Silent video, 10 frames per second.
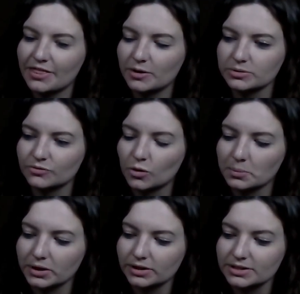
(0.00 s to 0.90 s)
that was 4
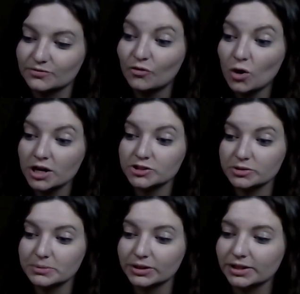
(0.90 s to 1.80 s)
million. It's 400
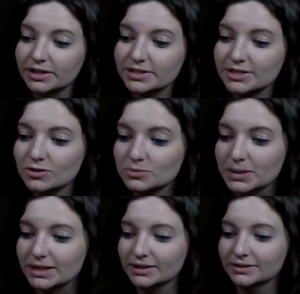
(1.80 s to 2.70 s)
million. Excuse me.